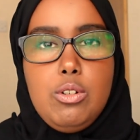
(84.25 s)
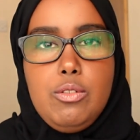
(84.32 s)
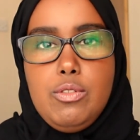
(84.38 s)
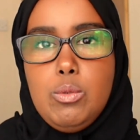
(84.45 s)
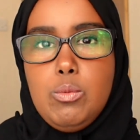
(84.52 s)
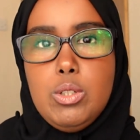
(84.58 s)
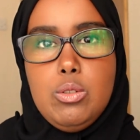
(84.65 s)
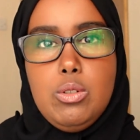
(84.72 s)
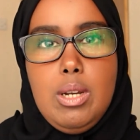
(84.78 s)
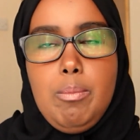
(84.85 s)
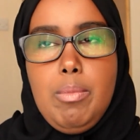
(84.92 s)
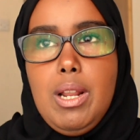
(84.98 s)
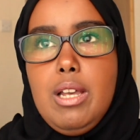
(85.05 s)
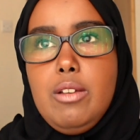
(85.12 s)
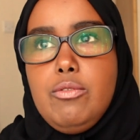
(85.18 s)
So if you want to
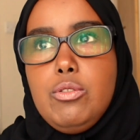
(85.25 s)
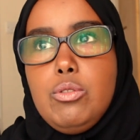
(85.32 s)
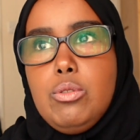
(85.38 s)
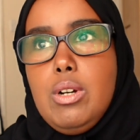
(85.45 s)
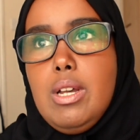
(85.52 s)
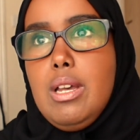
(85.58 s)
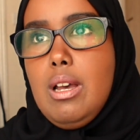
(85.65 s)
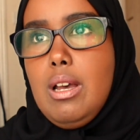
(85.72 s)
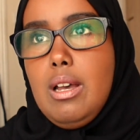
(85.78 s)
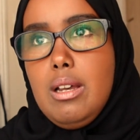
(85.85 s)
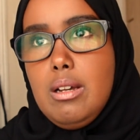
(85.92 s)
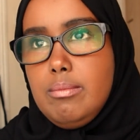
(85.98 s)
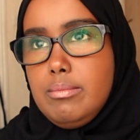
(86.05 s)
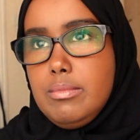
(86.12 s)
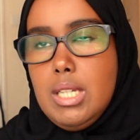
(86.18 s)
apply for
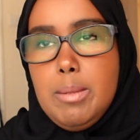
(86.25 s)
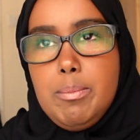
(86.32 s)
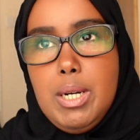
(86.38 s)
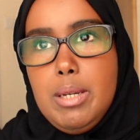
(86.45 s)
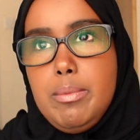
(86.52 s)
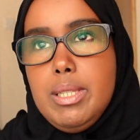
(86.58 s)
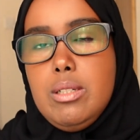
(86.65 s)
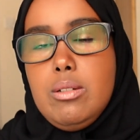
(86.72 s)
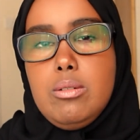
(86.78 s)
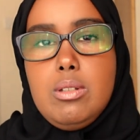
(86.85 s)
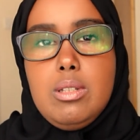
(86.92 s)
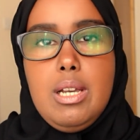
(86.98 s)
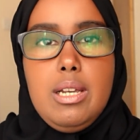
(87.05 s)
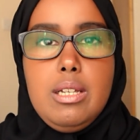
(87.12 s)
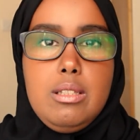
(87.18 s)
um, a biomedical
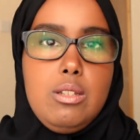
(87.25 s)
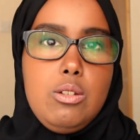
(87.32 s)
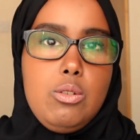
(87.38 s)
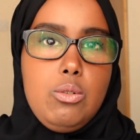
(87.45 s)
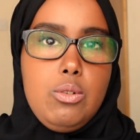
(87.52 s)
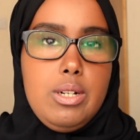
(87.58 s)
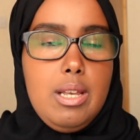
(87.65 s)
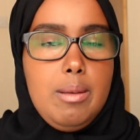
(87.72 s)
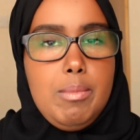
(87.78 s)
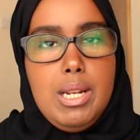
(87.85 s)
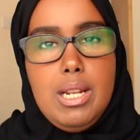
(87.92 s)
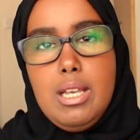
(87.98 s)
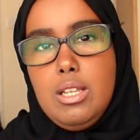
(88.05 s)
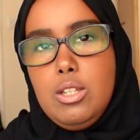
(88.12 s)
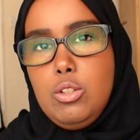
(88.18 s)
scientist or an M
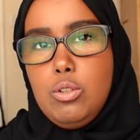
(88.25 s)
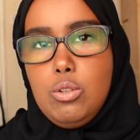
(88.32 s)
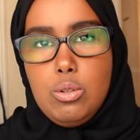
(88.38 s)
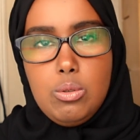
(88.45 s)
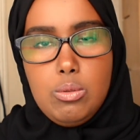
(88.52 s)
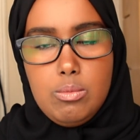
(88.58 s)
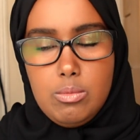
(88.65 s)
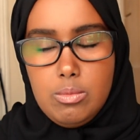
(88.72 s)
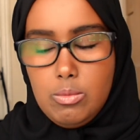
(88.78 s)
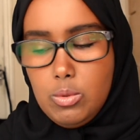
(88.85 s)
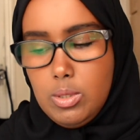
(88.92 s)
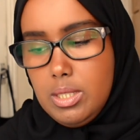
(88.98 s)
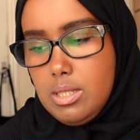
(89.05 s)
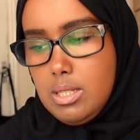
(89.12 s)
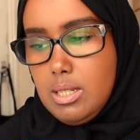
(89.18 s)
L A, you know
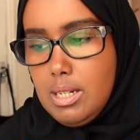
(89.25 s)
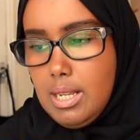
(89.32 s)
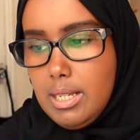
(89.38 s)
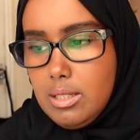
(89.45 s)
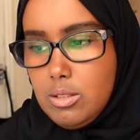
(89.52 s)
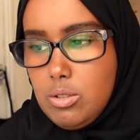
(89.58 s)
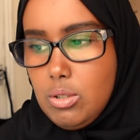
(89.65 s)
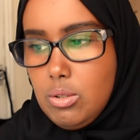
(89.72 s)
what is it like.